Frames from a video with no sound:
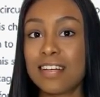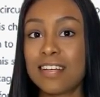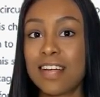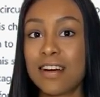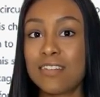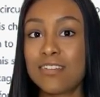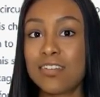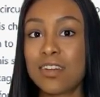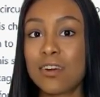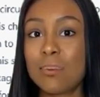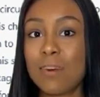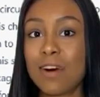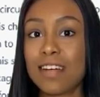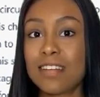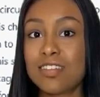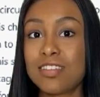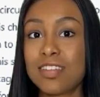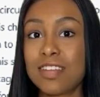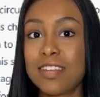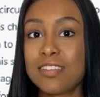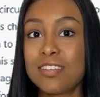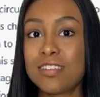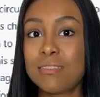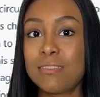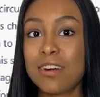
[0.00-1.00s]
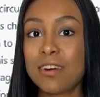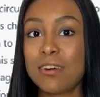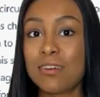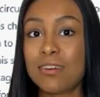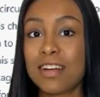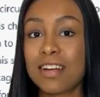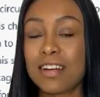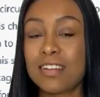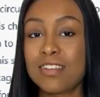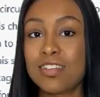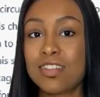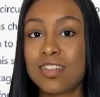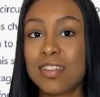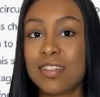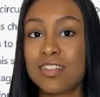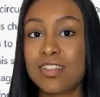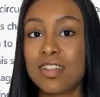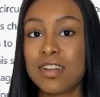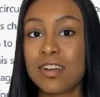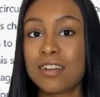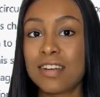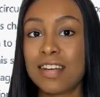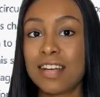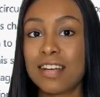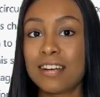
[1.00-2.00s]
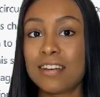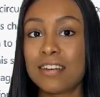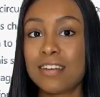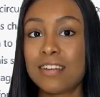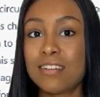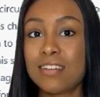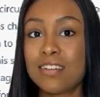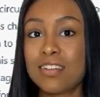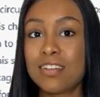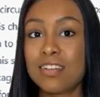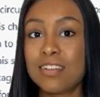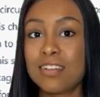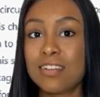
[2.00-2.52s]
and everyone's experience is unique.